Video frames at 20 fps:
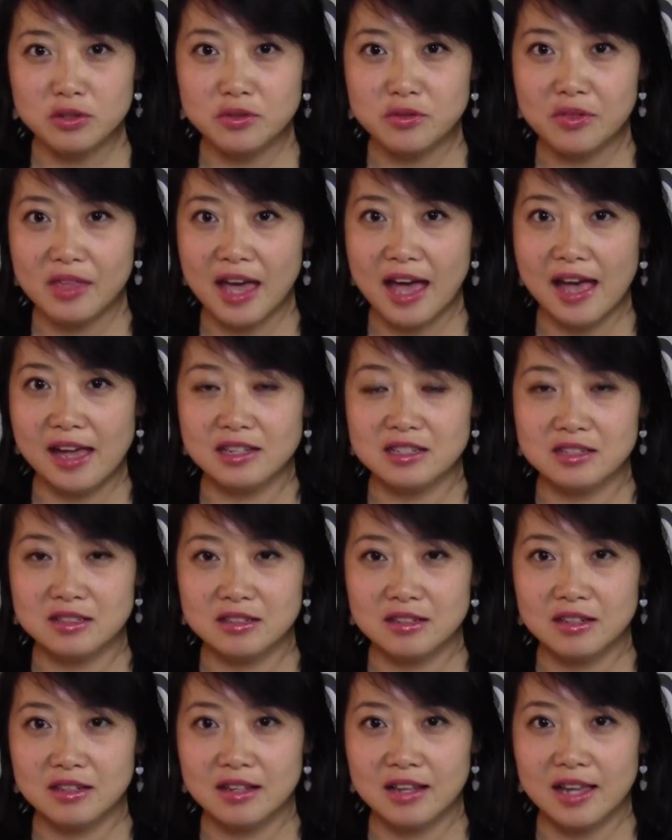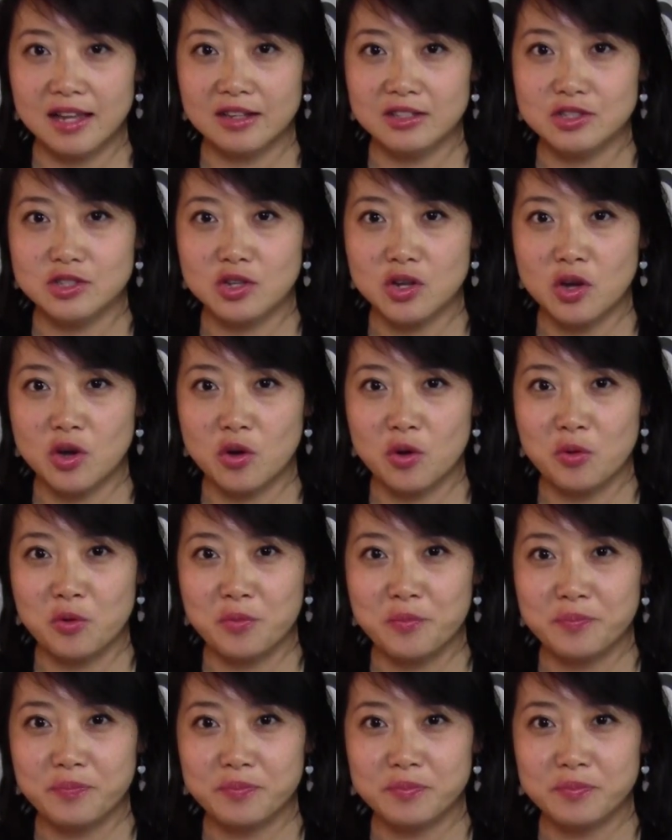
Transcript: to that, let us know.